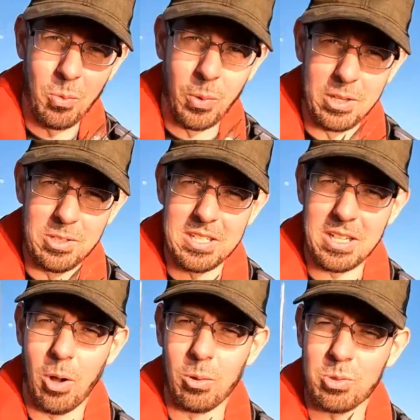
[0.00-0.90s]
We are
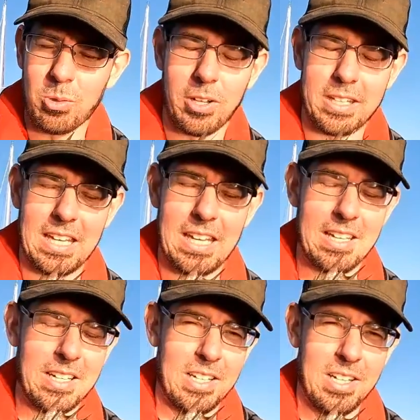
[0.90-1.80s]
using ultralight
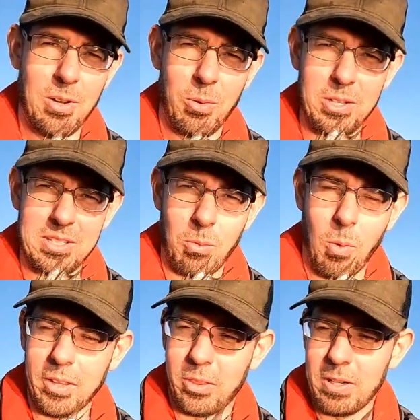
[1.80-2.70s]
gear. We're using
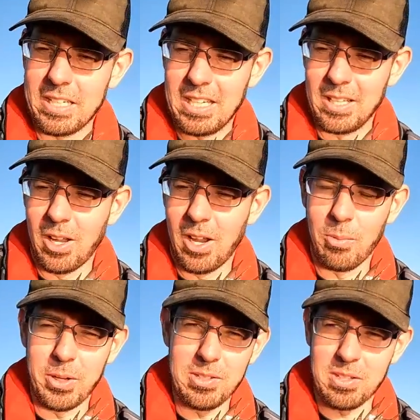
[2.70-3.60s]
1 to 3 kilo,
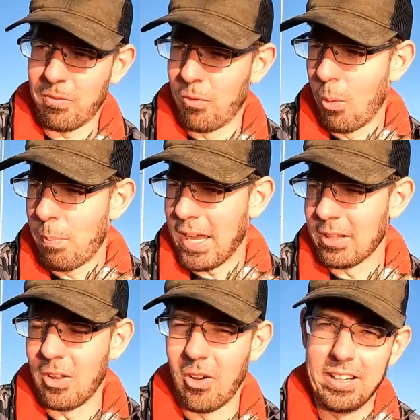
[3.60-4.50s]
we're using
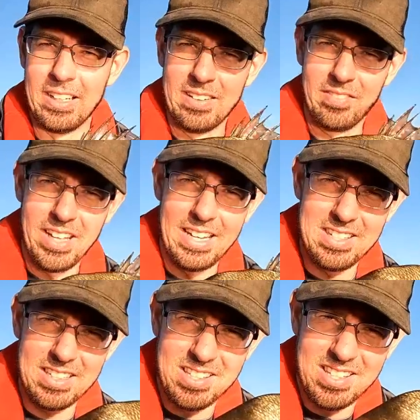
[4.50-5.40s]
4-pound line, and
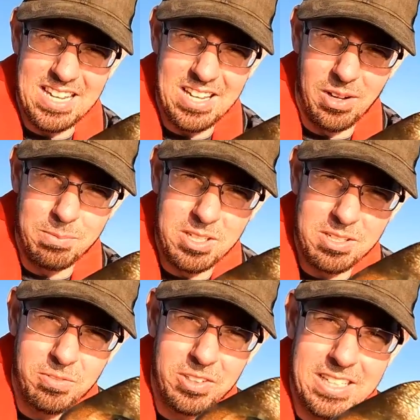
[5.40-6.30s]
as you can see, I'm
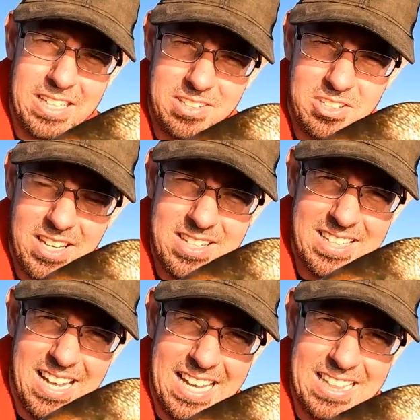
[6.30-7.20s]
just flicking
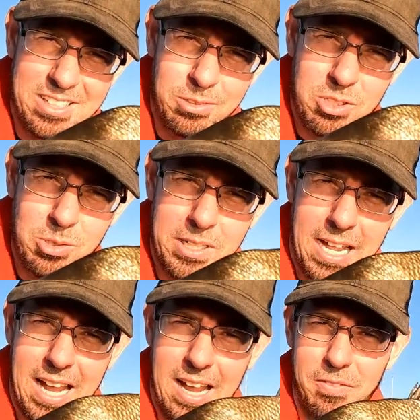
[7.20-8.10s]
just a little
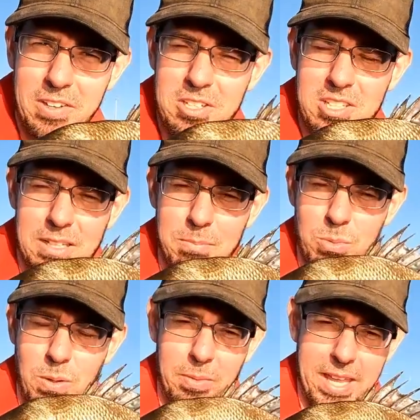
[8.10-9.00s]
2.5 inch slim
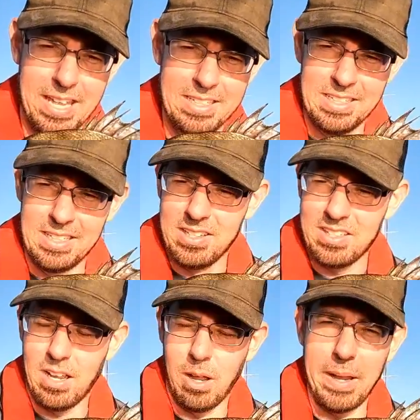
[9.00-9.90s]
swim there.
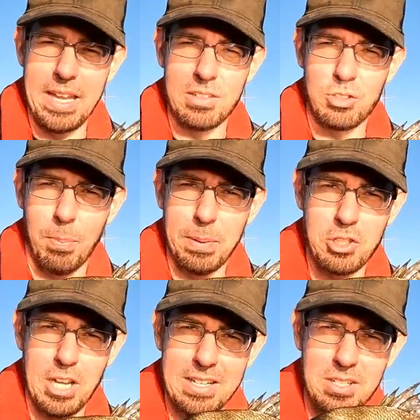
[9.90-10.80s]
So I'll be chopping,
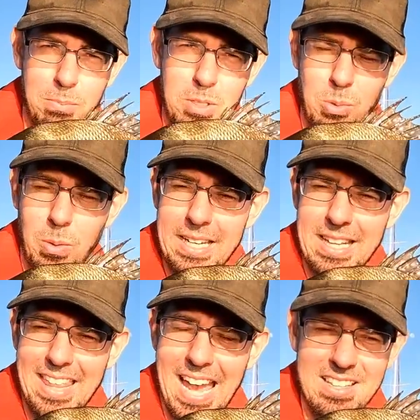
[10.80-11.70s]
changing
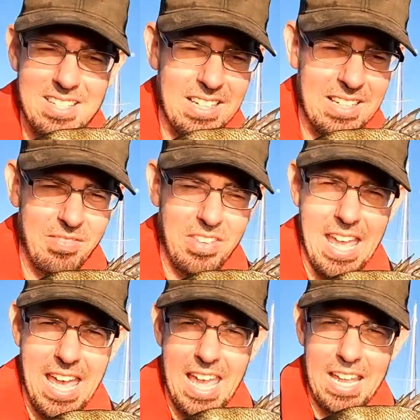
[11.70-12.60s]
between that
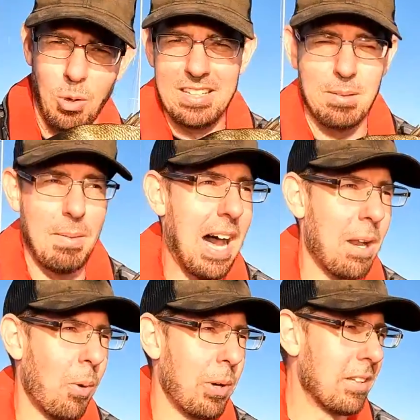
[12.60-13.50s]
and some
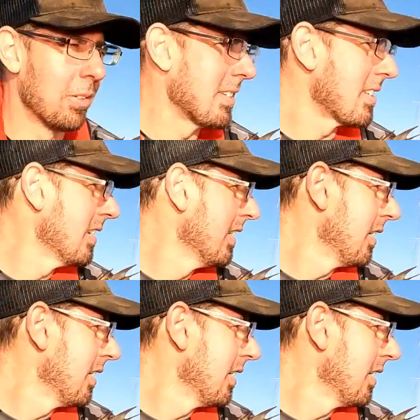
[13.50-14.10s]
hard body lures.